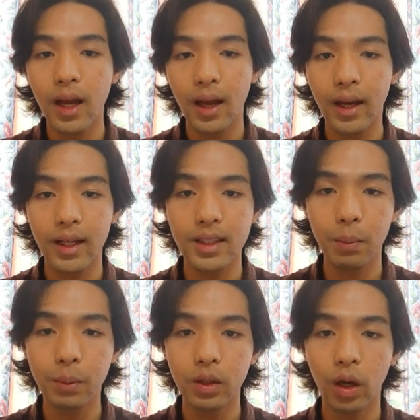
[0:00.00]
An
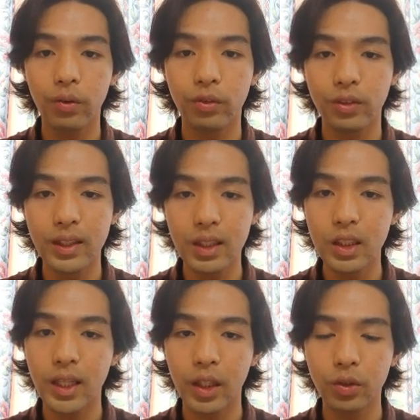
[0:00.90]
example of research
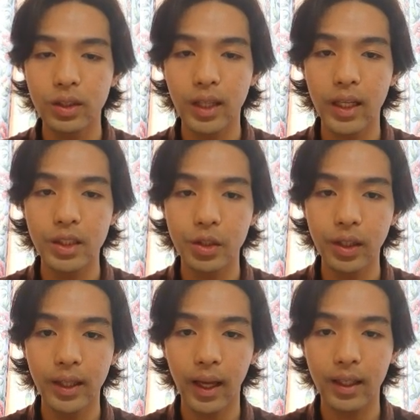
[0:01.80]
that uses engineering
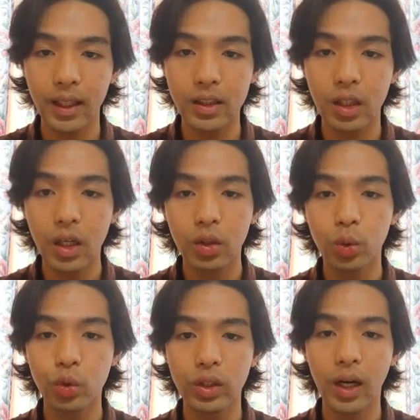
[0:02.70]
techniques to
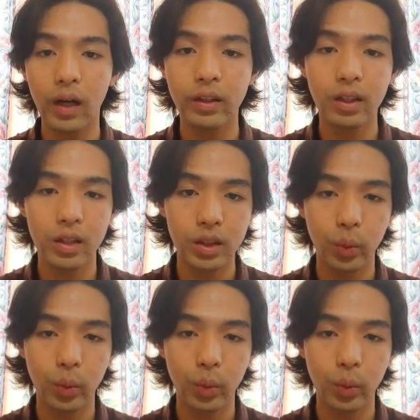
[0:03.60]
treat agricultural